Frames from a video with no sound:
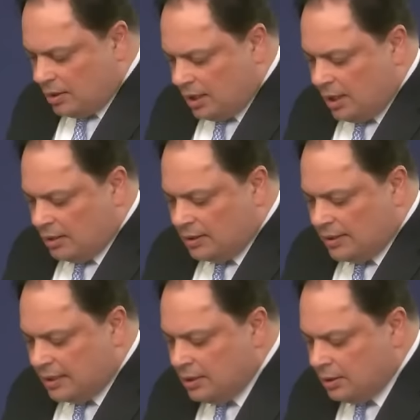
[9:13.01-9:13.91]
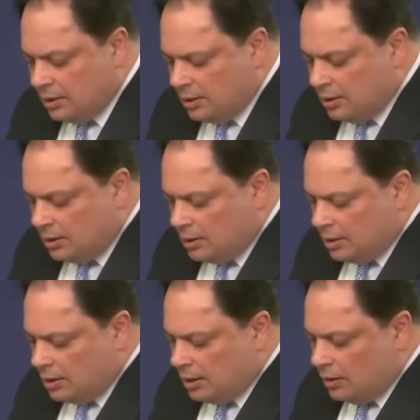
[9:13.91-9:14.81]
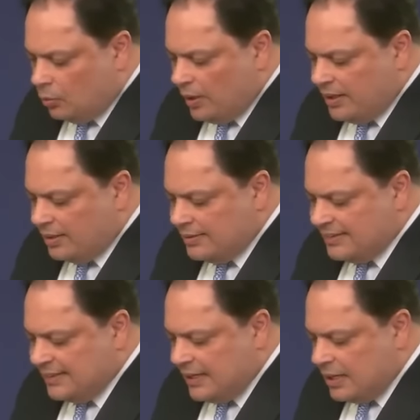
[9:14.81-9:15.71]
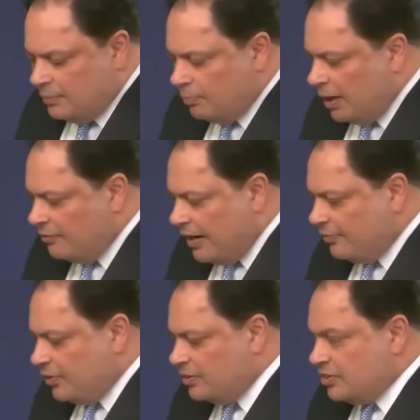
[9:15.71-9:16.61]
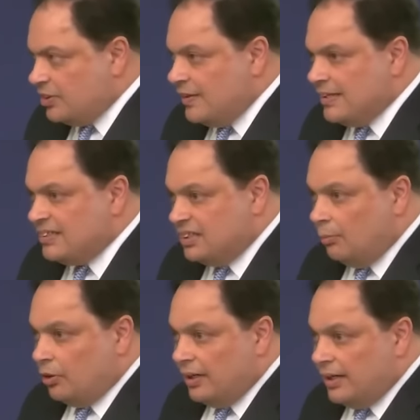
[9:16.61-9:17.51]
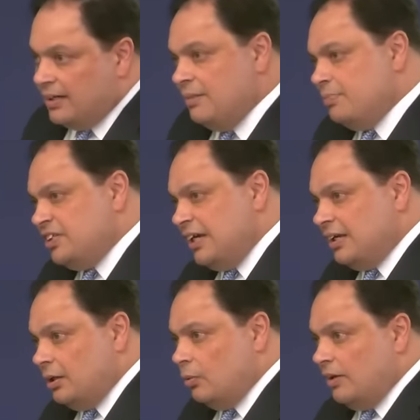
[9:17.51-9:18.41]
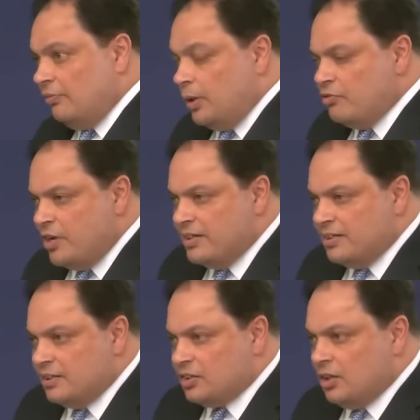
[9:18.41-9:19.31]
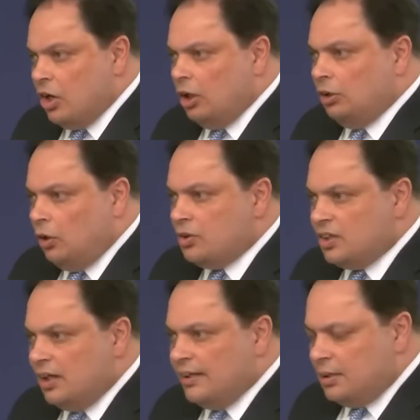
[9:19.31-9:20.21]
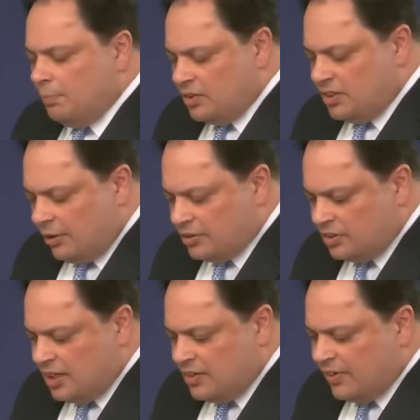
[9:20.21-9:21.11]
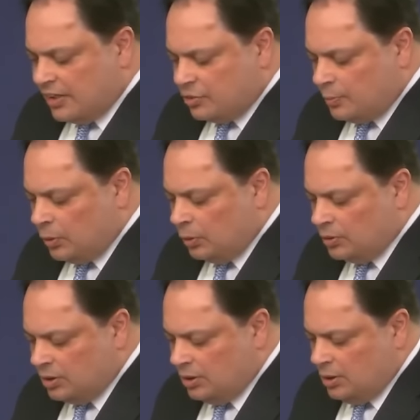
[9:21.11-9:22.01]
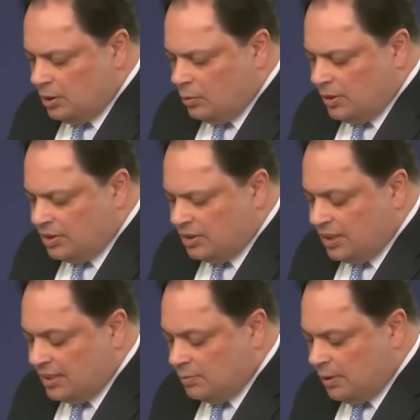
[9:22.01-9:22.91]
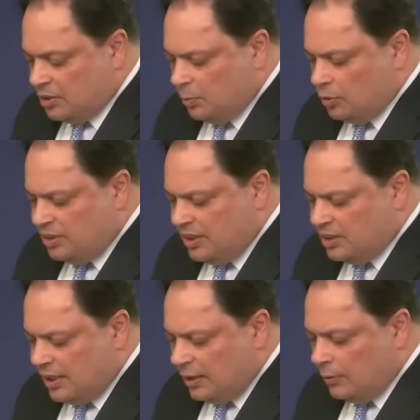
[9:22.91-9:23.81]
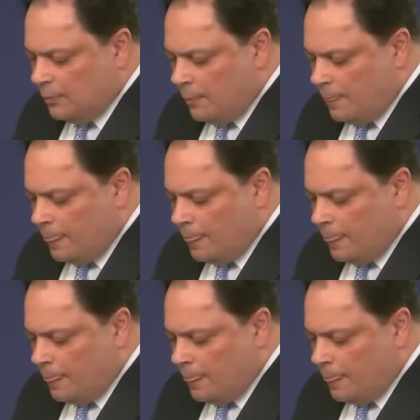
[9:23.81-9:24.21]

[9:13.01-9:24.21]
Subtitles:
Thirdly, we can see by reference to this summary, and in particular if we read it alongside the Bugs, Errors and Defects report, which contains much more detail,